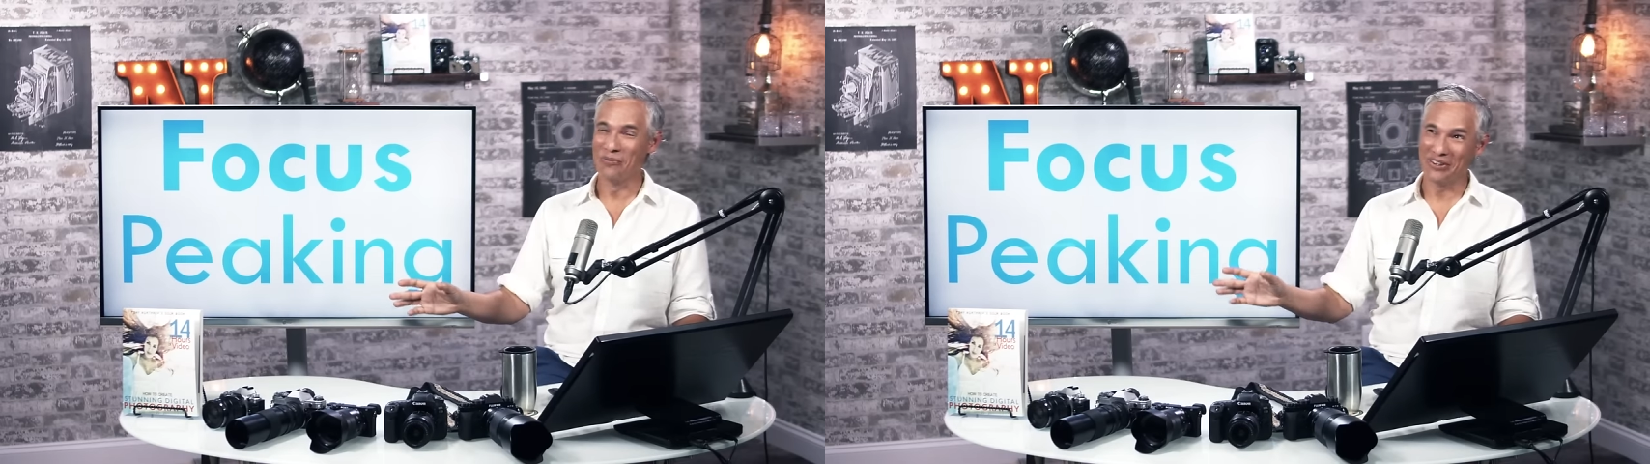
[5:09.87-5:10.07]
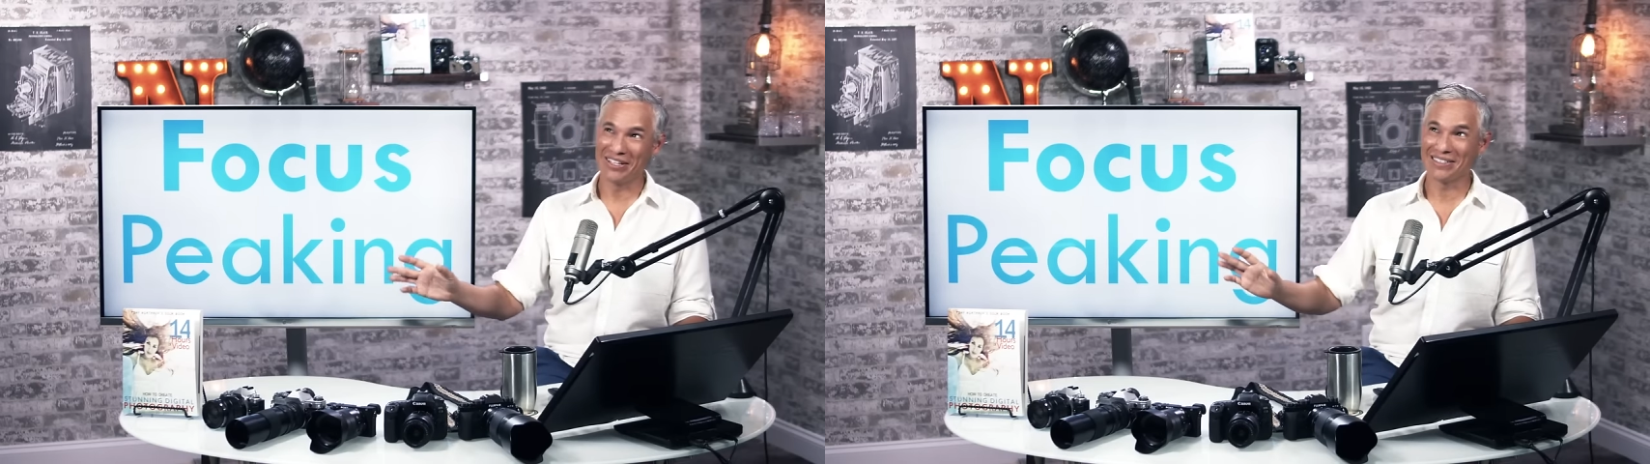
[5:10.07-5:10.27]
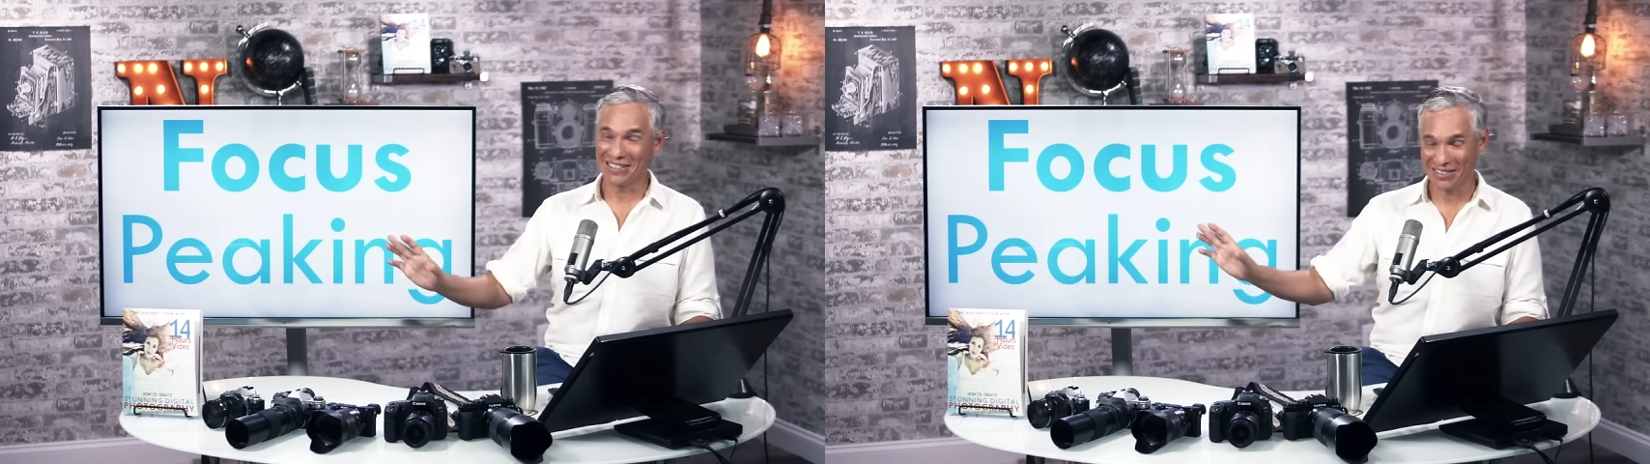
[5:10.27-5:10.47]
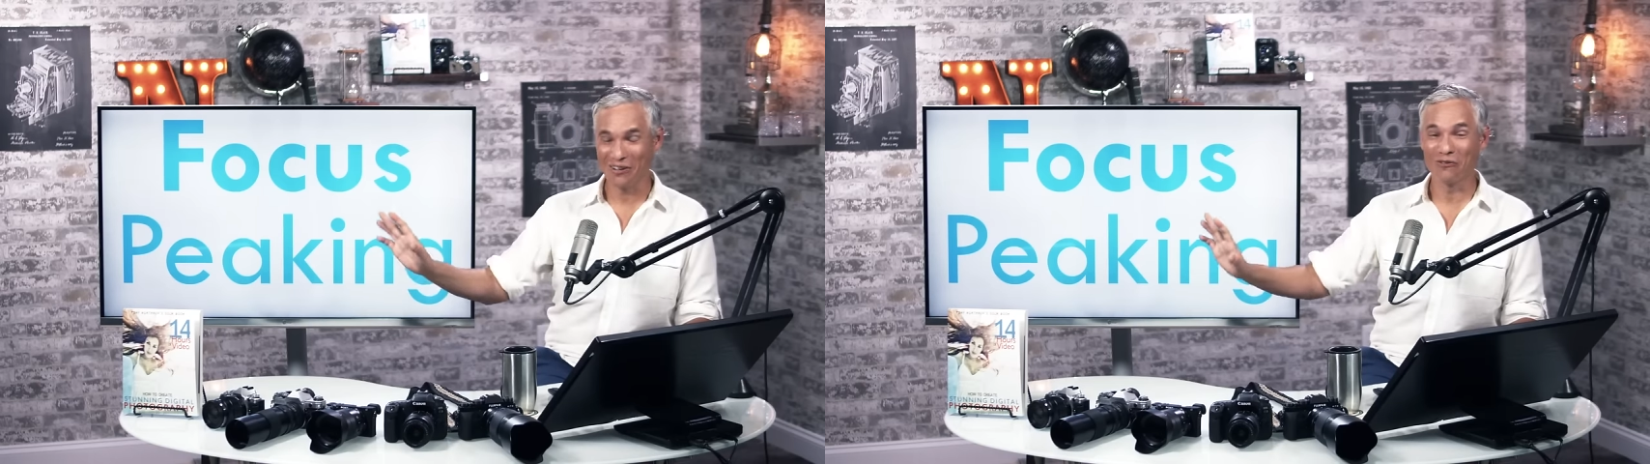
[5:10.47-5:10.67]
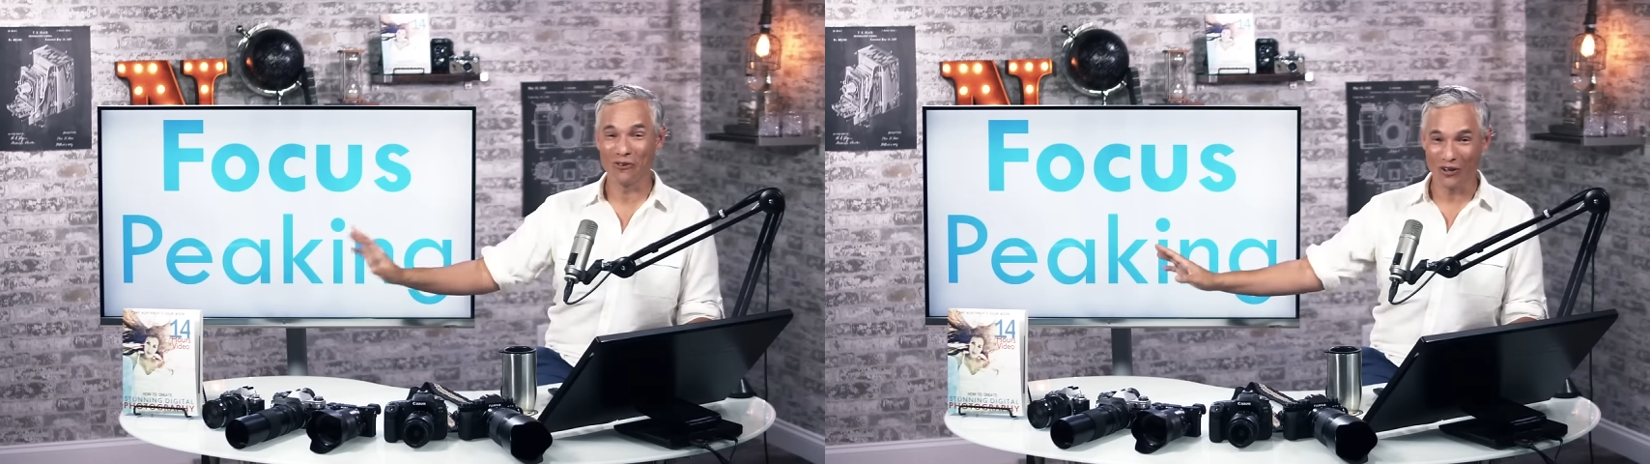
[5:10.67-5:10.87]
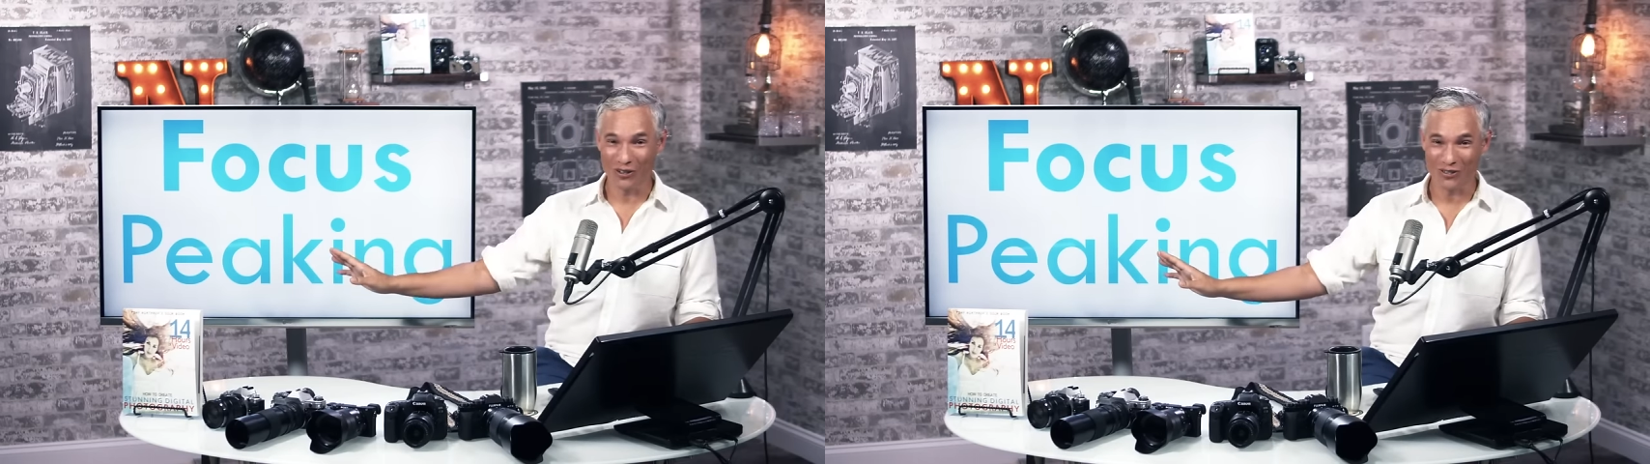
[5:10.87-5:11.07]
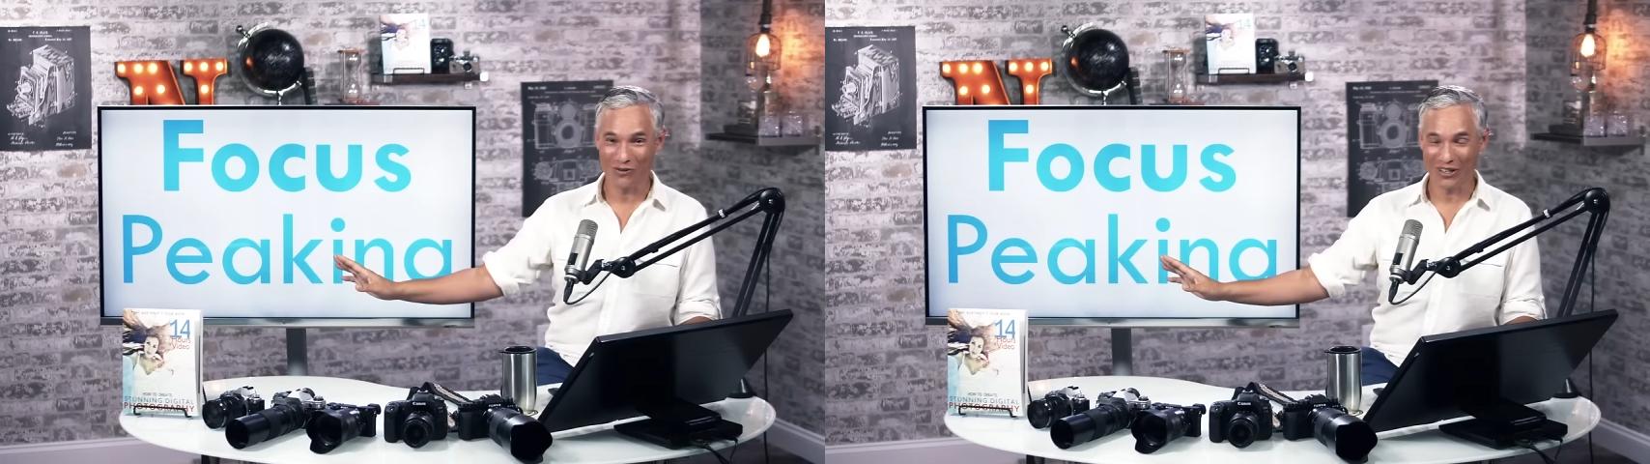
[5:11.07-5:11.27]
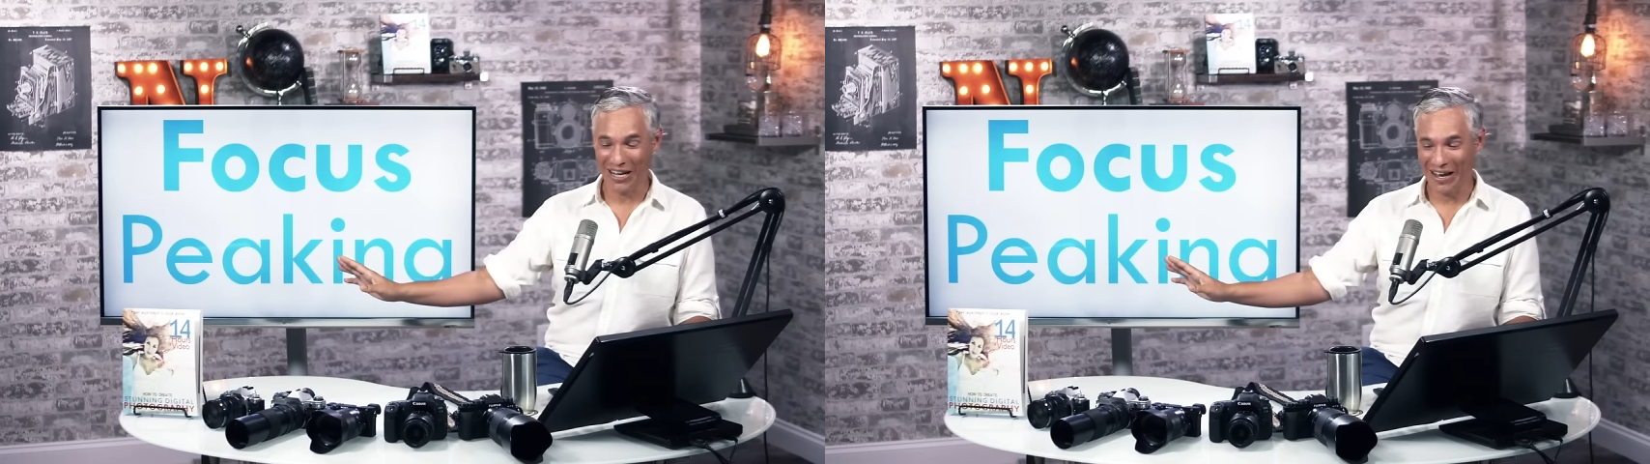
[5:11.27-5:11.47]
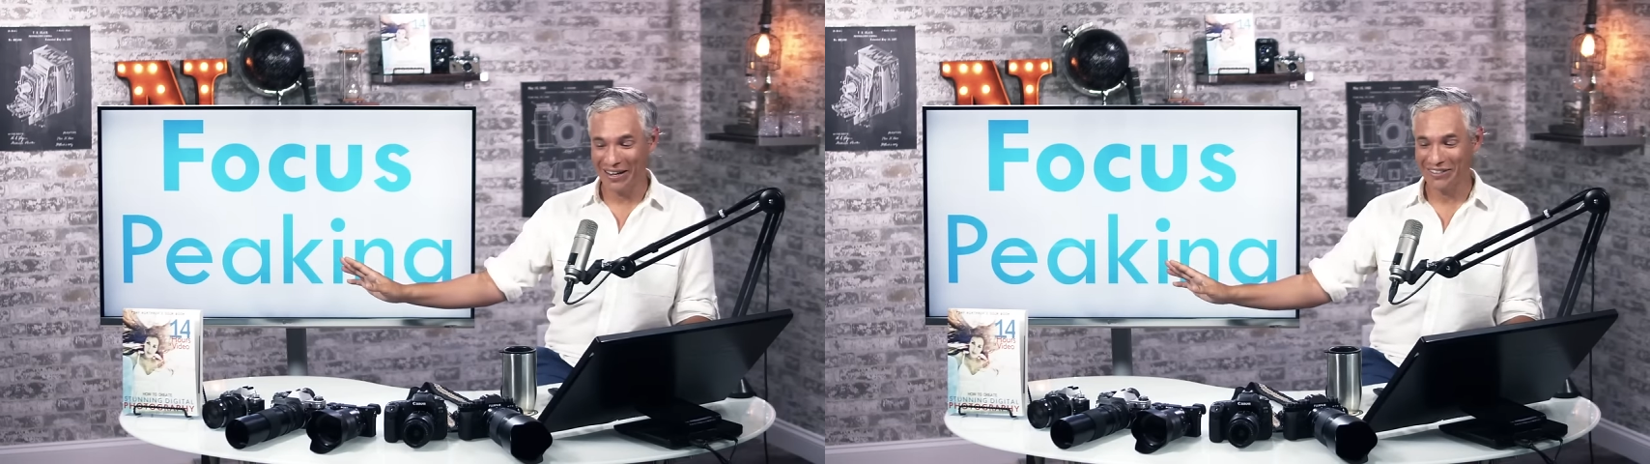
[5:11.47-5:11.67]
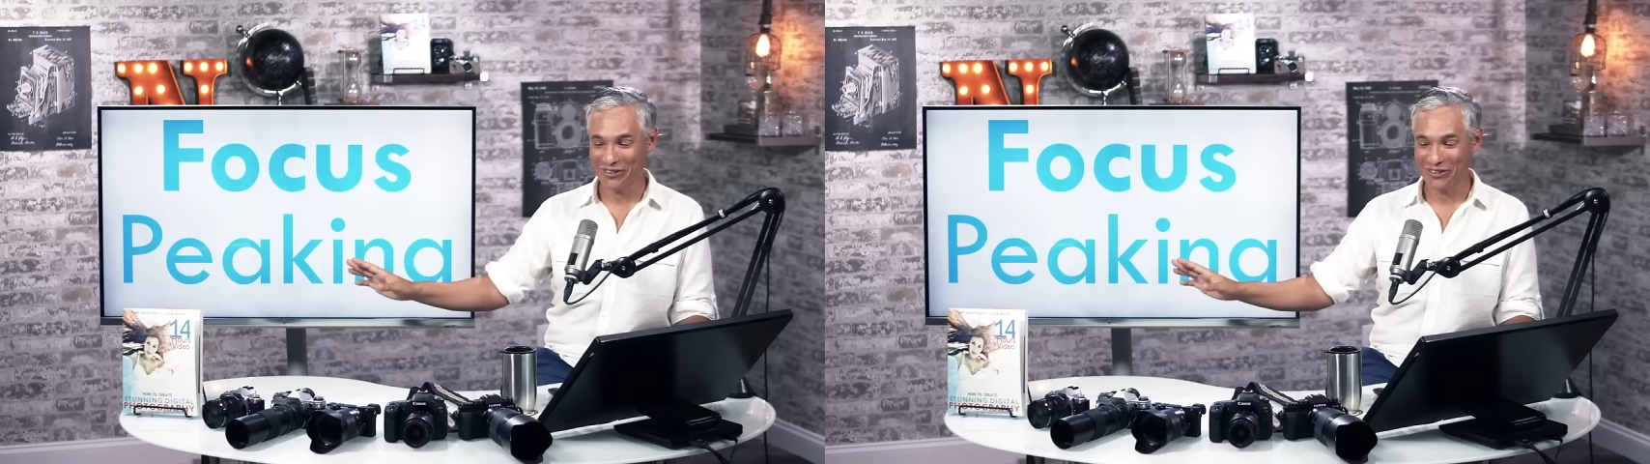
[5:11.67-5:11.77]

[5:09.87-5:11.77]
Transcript: but this is a first for Canon.